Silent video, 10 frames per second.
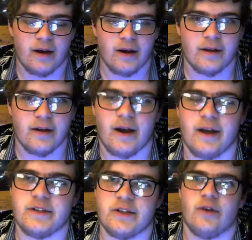All
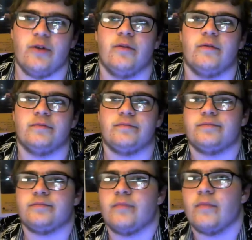right, so
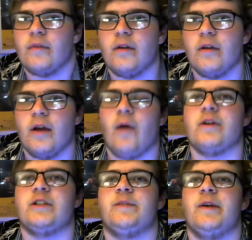I
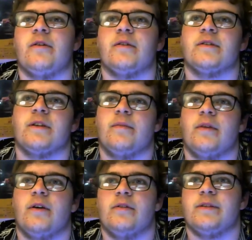want to speak on something
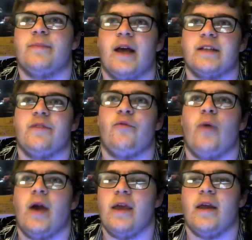though. This massive
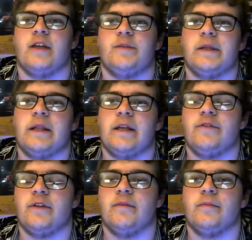weight has been lifted